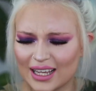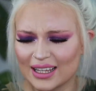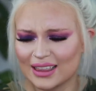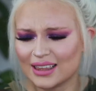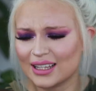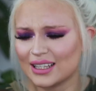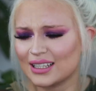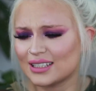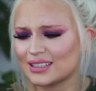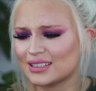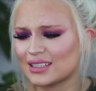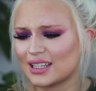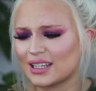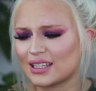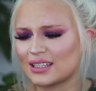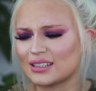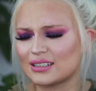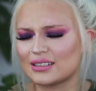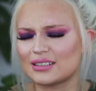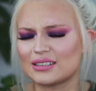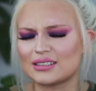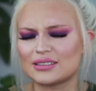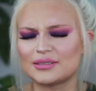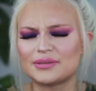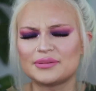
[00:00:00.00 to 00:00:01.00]
I think it's like
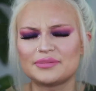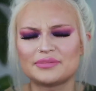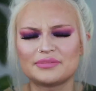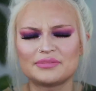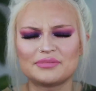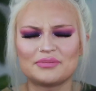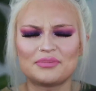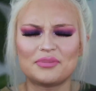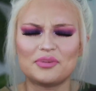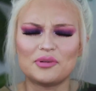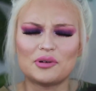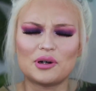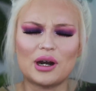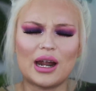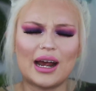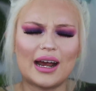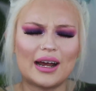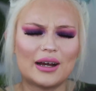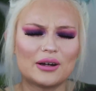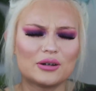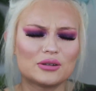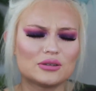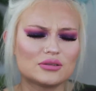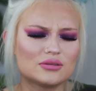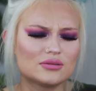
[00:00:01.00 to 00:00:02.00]
a
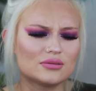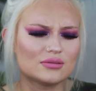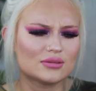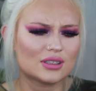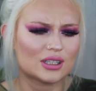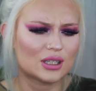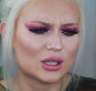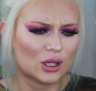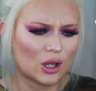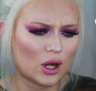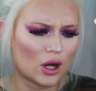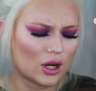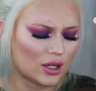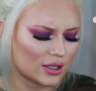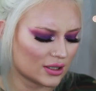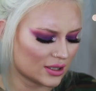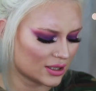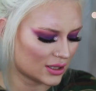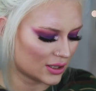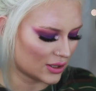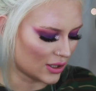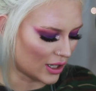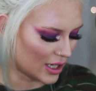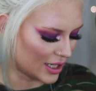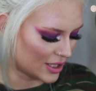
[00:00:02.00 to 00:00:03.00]
brown
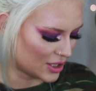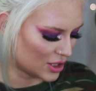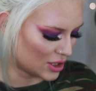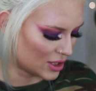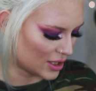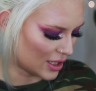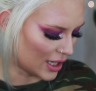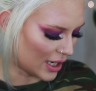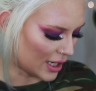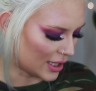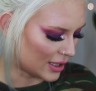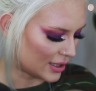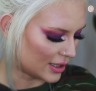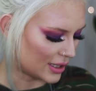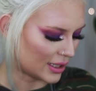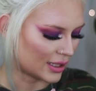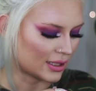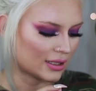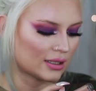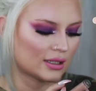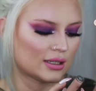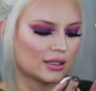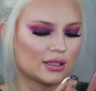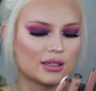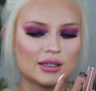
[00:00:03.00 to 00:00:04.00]
gloss, so I just got like